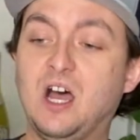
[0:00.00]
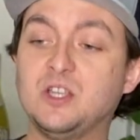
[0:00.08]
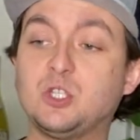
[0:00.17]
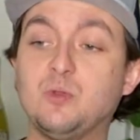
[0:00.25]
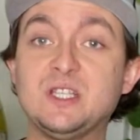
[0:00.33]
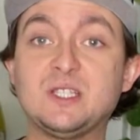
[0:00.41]

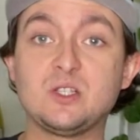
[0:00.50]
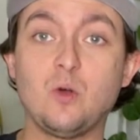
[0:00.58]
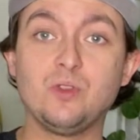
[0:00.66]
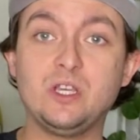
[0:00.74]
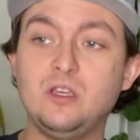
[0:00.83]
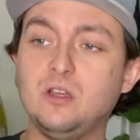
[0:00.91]
So this is
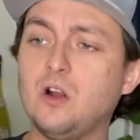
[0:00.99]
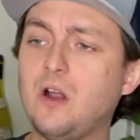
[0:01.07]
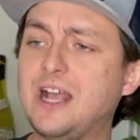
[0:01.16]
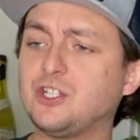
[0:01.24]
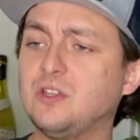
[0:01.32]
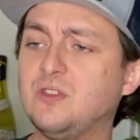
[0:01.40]

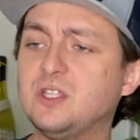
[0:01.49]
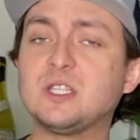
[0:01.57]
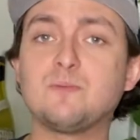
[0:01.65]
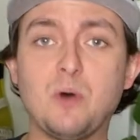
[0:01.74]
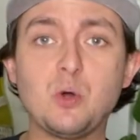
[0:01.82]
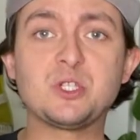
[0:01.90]
this is
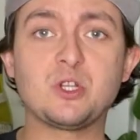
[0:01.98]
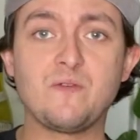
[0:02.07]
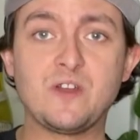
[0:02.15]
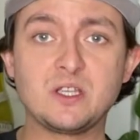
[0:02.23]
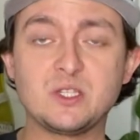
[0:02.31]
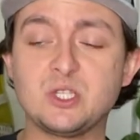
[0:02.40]
both
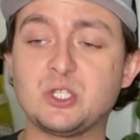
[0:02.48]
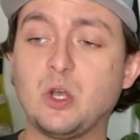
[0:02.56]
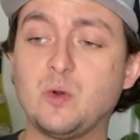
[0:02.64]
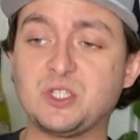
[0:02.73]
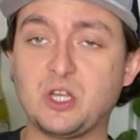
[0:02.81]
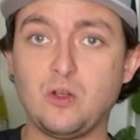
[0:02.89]
servings.
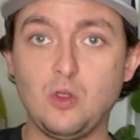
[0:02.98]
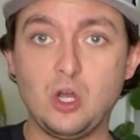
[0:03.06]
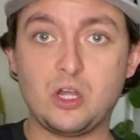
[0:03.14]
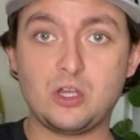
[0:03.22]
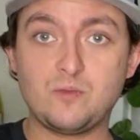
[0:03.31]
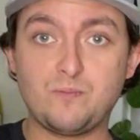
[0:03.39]
So it's gonna
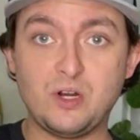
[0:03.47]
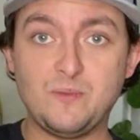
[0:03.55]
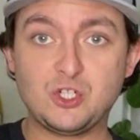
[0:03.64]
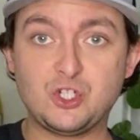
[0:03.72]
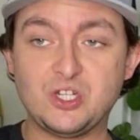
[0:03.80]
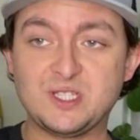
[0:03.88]
look pretty
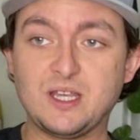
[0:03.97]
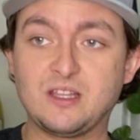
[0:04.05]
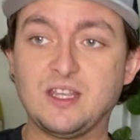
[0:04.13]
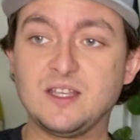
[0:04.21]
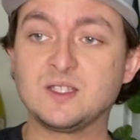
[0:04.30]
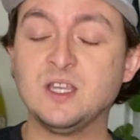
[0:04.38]
much just like
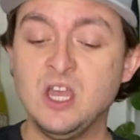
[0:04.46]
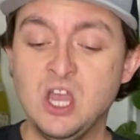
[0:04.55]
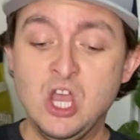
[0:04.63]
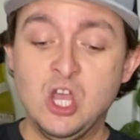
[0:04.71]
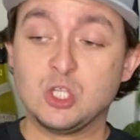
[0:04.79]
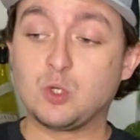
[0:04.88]
this.
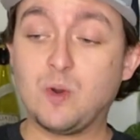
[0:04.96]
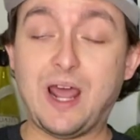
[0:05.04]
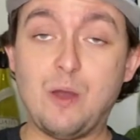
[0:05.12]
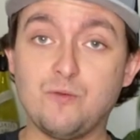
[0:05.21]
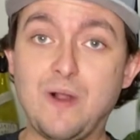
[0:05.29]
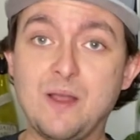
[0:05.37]
So what
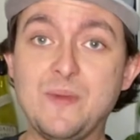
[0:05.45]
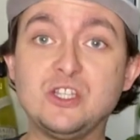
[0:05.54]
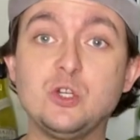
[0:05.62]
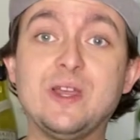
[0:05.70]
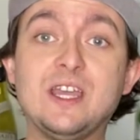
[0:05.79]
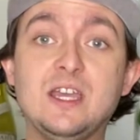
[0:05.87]
I would recommend
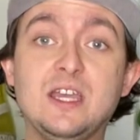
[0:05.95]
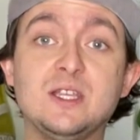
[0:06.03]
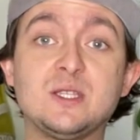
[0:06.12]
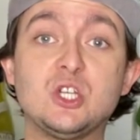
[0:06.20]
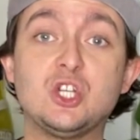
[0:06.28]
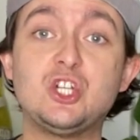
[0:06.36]
doing
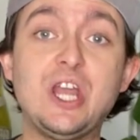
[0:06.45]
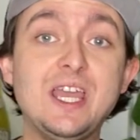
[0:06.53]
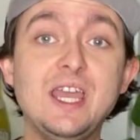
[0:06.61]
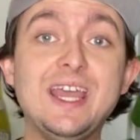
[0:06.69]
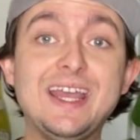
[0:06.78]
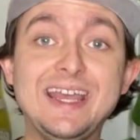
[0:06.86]
is
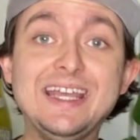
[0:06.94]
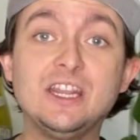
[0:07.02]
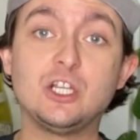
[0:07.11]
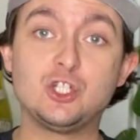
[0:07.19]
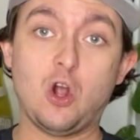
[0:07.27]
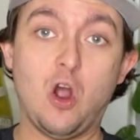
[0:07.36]
shaking it in
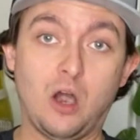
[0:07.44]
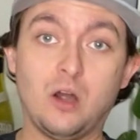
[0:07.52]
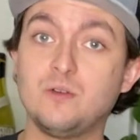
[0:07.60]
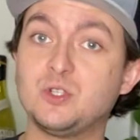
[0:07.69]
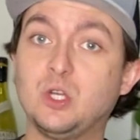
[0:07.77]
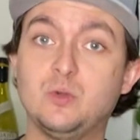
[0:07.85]
the jar.
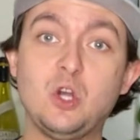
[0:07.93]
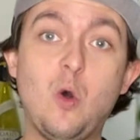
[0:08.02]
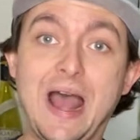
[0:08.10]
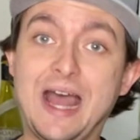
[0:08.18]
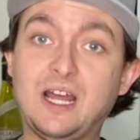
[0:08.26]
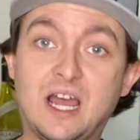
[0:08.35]
So
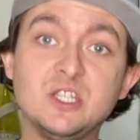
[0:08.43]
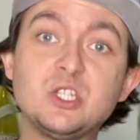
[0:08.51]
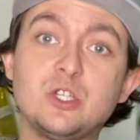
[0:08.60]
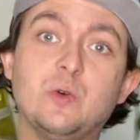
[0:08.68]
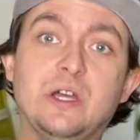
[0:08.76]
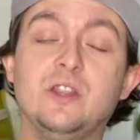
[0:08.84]
don't add ice
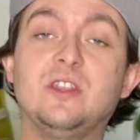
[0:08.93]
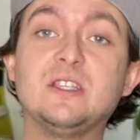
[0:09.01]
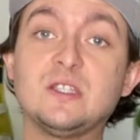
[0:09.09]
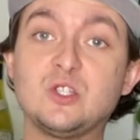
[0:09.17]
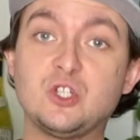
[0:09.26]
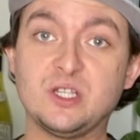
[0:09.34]
to it.
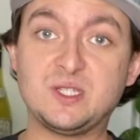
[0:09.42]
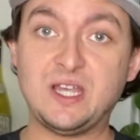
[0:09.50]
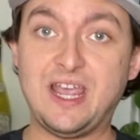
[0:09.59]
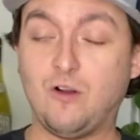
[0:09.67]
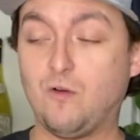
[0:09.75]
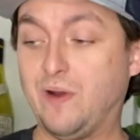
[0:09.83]
This is just to
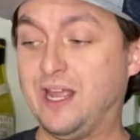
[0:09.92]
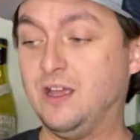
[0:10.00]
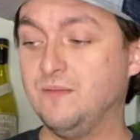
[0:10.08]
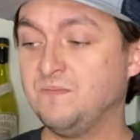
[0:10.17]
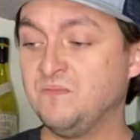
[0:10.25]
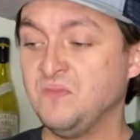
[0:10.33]
aerate
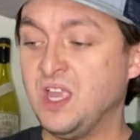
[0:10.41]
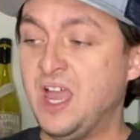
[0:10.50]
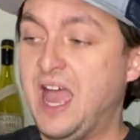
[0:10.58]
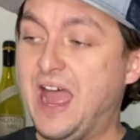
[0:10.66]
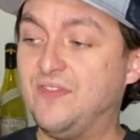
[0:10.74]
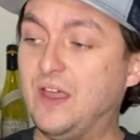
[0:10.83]
it.
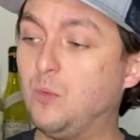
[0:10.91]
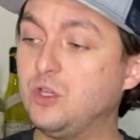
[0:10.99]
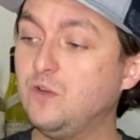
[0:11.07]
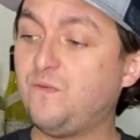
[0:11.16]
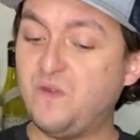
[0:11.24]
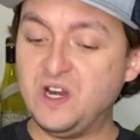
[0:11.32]
And then when
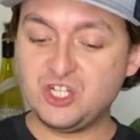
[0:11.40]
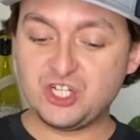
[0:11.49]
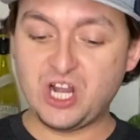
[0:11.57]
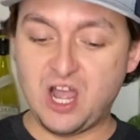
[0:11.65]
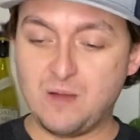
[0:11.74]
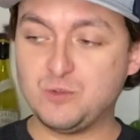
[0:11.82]
you
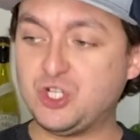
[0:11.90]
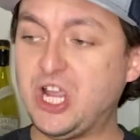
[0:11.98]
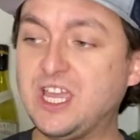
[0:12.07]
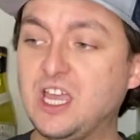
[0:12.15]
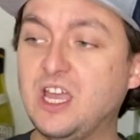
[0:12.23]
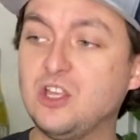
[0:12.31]
finish
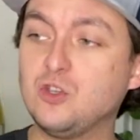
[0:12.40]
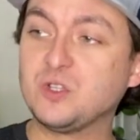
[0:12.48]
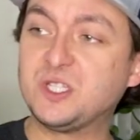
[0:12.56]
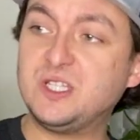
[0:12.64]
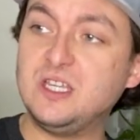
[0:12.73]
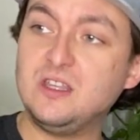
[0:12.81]
shaking it, you'll
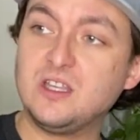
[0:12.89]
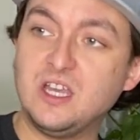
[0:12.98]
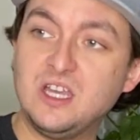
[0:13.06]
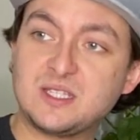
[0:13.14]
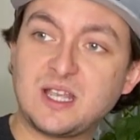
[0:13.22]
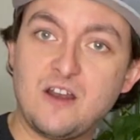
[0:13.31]
see that
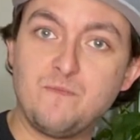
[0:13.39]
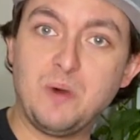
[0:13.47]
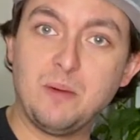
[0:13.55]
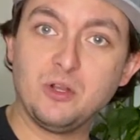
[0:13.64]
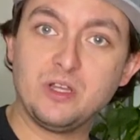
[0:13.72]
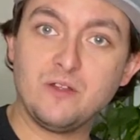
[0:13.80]
it's kind of
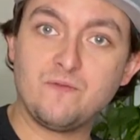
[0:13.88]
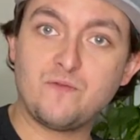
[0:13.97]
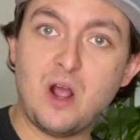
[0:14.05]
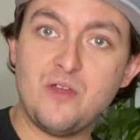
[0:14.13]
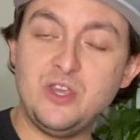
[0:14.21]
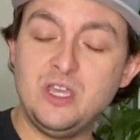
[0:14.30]
bubbly and
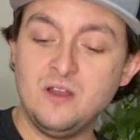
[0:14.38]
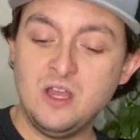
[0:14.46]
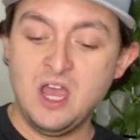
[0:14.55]
frothy.